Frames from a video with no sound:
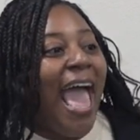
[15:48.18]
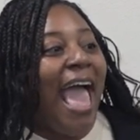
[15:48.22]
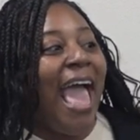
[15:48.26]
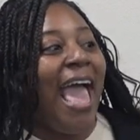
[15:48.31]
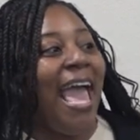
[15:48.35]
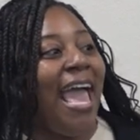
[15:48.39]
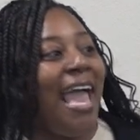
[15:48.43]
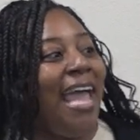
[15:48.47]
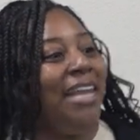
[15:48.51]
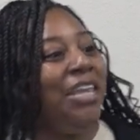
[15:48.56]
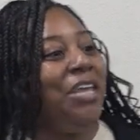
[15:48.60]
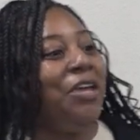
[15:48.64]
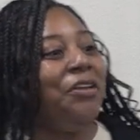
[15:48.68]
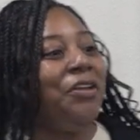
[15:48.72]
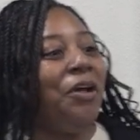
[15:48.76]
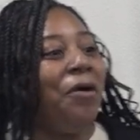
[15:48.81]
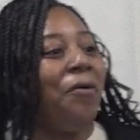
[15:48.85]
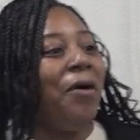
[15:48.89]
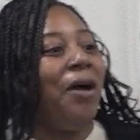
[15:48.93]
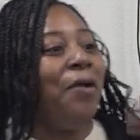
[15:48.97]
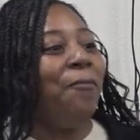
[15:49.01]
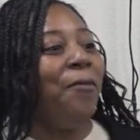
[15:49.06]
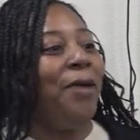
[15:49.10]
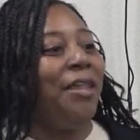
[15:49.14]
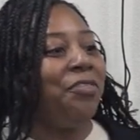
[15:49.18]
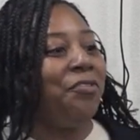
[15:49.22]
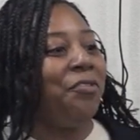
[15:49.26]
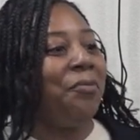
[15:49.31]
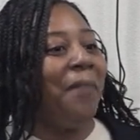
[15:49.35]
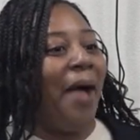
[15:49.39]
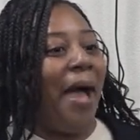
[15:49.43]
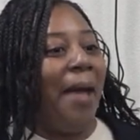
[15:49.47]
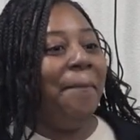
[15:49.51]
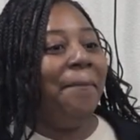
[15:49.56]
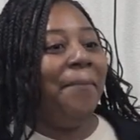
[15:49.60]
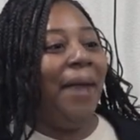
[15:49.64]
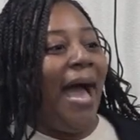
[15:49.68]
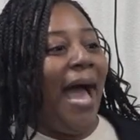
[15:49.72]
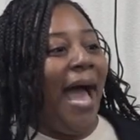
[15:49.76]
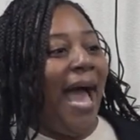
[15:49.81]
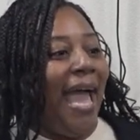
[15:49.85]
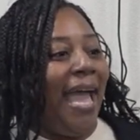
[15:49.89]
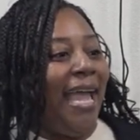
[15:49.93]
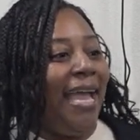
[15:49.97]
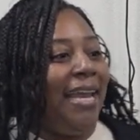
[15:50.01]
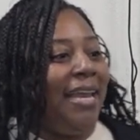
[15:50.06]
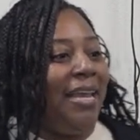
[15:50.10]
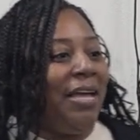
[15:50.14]
And you know what went through my
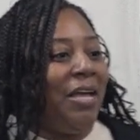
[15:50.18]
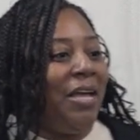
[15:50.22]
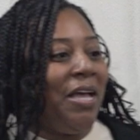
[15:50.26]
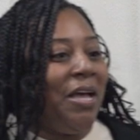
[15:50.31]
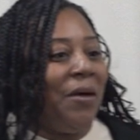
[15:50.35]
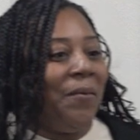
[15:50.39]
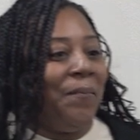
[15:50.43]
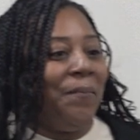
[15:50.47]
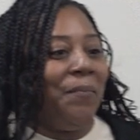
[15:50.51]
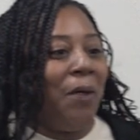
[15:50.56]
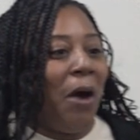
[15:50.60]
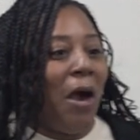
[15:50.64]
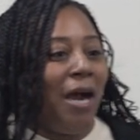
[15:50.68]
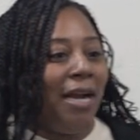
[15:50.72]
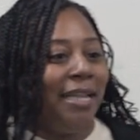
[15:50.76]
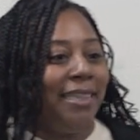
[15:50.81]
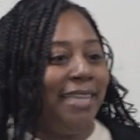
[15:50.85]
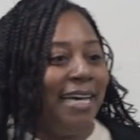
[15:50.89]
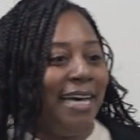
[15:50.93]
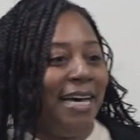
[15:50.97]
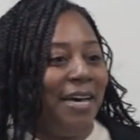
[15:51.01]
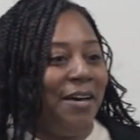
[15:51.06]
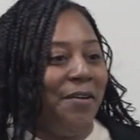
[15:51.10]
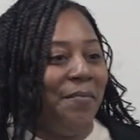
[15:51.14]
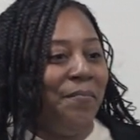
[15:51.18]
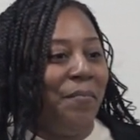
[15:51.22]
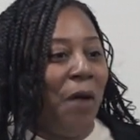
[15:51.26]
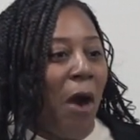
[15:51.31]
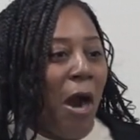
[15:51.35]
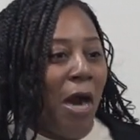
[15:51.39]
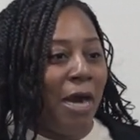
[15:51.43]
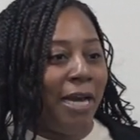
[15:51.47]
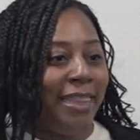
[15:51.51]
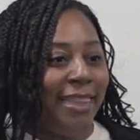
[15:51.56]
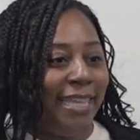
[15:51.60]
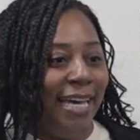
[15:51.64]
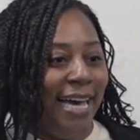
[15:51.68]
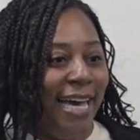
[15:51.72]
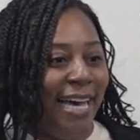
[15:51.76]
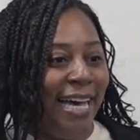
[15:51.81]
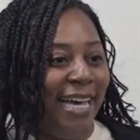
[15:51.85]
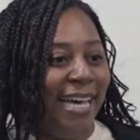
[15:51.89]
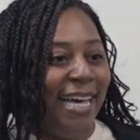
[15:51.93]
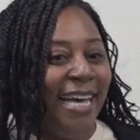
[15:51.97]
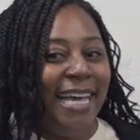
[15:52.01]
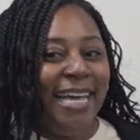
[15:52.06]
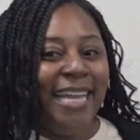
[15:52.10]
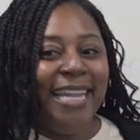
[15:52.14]
mind? Martha, Martha.
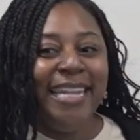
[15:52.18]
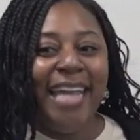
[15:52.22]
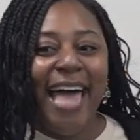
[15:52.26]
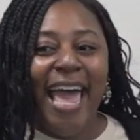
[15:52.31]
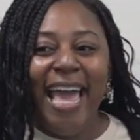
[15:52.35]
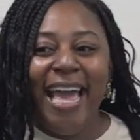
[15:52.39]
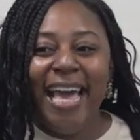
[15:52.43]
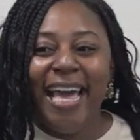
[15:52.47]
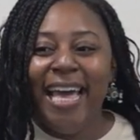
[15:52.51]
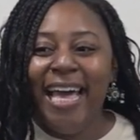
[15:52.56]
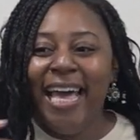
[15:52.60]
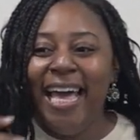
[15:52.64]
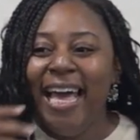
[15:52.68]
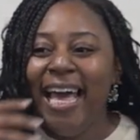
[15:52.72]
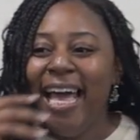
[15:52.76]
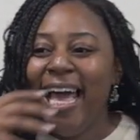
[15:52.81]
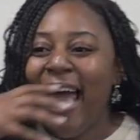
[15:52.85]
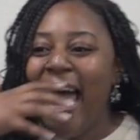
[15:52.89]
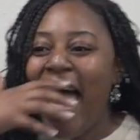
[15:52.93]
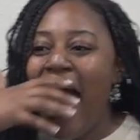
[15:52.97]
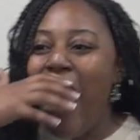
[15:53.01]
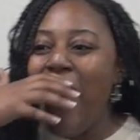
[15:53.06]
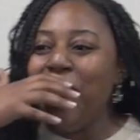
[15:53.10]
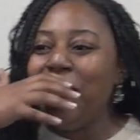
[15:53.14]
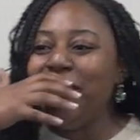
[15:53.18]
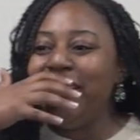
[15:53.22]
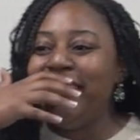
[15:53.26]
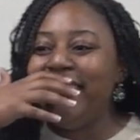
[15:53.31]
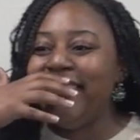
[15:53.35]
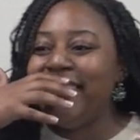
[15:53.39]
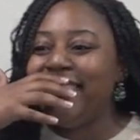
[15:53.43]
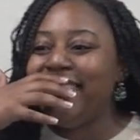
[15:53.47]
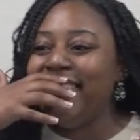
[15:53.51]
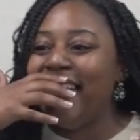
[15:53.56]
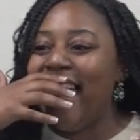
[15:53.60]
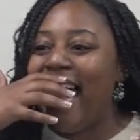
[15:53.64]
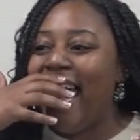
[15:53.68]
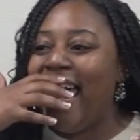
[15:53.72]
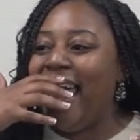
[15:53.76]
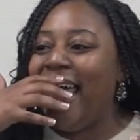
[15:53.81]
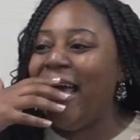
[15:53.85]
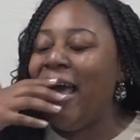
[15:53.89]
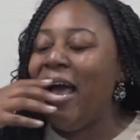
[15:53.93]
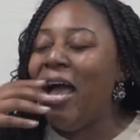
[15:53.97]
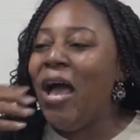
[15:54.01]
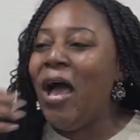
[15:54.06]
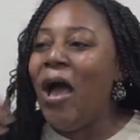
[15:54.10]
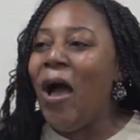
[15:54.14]
Like, I was just
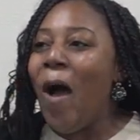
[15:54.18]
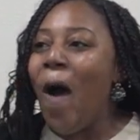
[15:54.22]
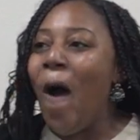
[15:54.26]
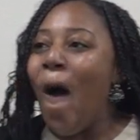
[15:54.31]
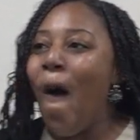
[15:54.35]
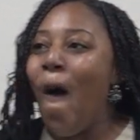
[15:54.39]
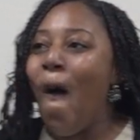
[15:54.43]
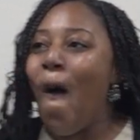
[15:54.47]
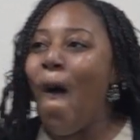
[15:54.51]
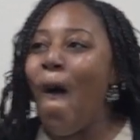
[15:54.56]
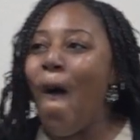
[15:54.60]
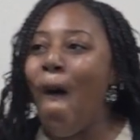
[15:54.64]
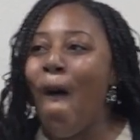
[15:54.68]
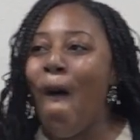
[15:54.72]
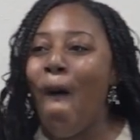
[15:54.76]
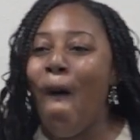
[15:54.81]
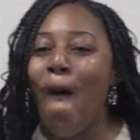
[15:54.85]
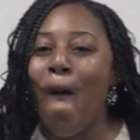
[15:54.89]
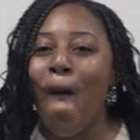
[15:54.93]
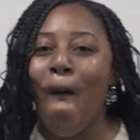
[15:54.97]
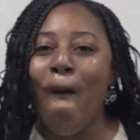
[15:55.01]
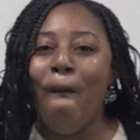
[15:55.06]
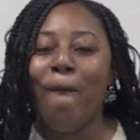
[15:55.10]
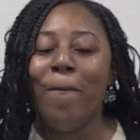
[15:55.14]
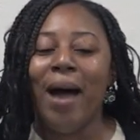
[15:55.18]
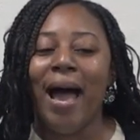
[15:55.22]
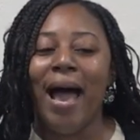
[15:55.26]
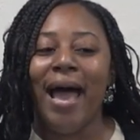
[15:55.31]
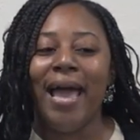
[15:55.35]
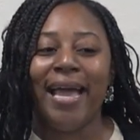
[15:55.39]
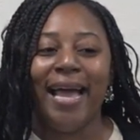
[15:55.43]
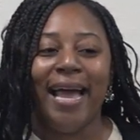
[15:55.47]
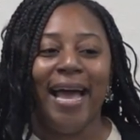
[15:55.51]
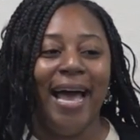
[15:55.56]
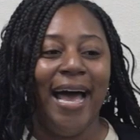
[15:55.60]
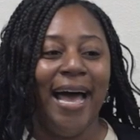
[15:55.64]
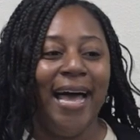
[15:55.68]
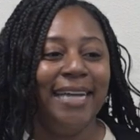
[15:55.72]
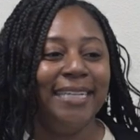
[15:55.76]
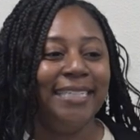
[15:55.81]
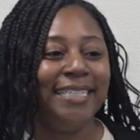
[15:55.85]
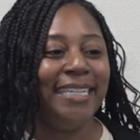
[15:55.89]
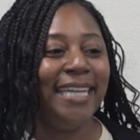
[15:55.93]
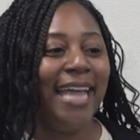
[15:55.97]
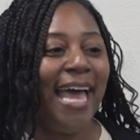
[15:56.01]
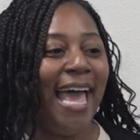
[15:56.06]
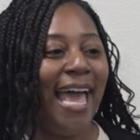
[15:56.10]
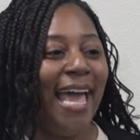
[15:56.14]
like, oh my
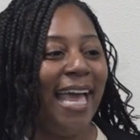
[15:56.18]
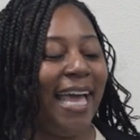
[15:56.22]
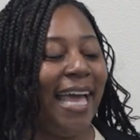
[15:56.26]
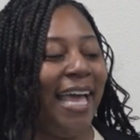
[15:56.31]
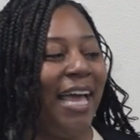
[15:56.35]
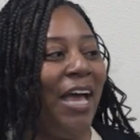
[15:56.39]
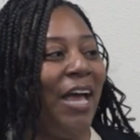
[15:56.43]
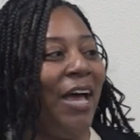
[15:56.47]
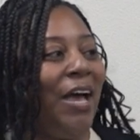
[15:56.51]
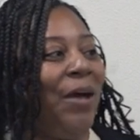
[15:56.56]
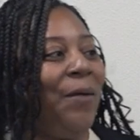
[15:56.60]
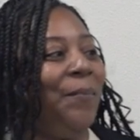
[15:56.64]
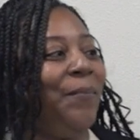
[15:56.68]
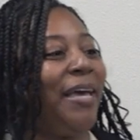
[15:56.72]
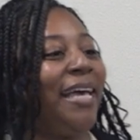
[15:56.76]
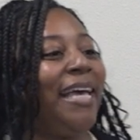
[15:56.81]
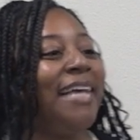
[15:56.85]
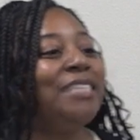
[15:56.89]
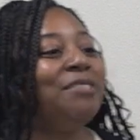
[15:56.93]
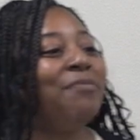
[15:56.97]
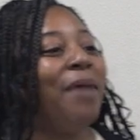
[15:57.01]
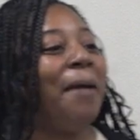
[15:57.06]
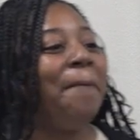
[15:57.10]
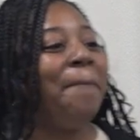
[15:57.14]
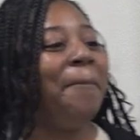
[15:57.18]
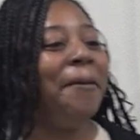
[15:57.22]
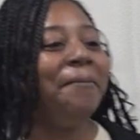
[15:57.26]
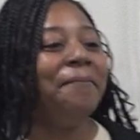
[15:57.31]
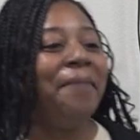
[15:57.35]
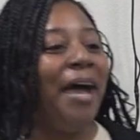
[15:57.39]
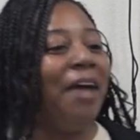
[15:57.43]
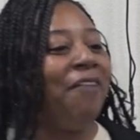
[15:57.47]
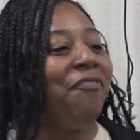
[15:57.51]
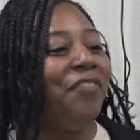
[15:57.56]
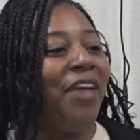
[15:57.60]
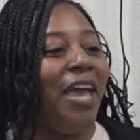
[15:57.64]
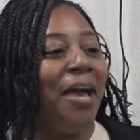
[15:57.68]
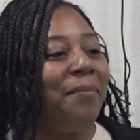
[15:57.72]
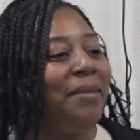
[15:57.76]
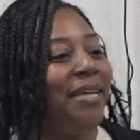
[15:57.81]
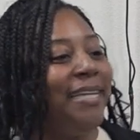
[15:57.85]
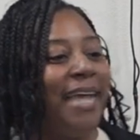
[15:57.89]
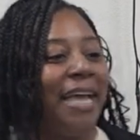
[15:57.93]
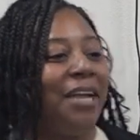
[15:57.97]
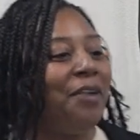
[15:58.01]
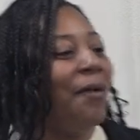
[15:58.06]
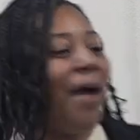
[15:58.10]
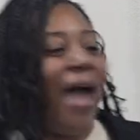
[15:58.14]
gosh. Like, because my
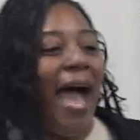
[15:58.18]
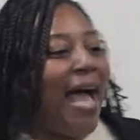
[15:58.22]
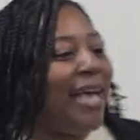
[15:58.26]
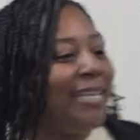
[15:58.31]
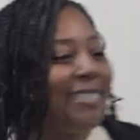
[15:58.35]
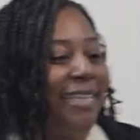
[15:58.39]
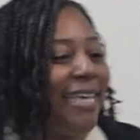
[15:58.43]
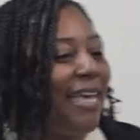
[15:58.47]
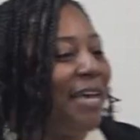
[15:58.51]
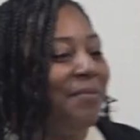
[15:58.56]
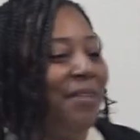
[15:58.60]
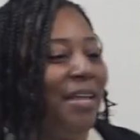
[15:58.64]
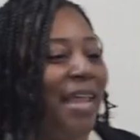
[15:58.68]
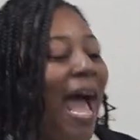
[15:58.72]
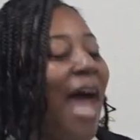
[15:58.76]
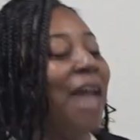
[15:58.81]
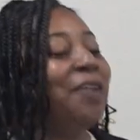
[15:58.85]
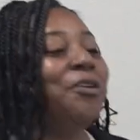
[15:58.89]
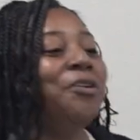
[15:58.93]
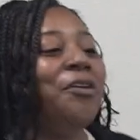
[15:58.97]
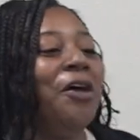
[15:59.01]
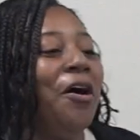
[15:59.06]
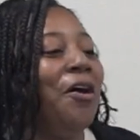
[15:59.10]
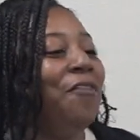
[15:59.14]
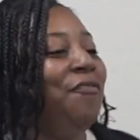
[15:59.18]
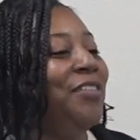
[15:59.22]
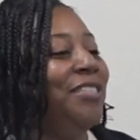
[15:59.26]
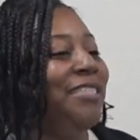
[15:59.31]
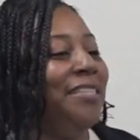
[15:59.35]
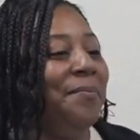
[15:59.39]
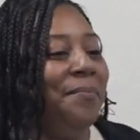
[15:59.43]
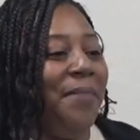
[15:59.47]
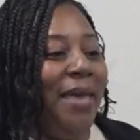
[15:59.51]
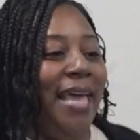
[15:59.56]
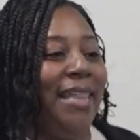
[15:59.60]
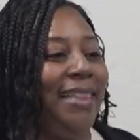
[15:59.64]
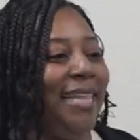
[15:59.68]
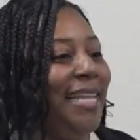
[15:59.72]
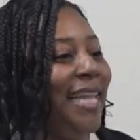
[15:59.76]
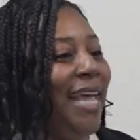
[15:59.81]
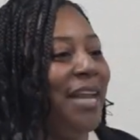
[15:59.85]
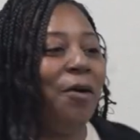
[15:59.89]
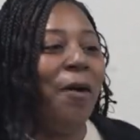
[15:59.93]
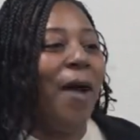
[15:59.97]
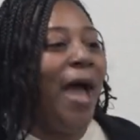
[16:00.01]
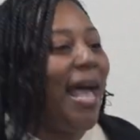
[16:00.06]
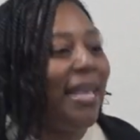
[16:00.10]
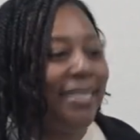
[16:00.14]
family, they don't ask him, I don't know if it's a man thing, they
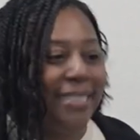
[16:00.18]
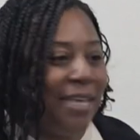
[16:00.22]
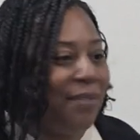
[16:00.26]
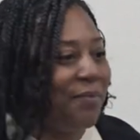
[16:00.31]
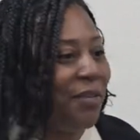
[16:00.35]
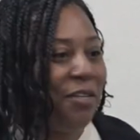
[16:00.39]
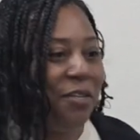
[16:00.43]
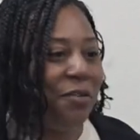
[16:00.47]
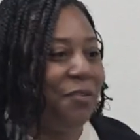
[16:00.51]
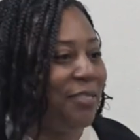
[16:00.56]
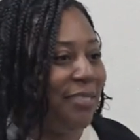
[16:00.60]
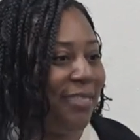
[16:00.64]
don't ask him to do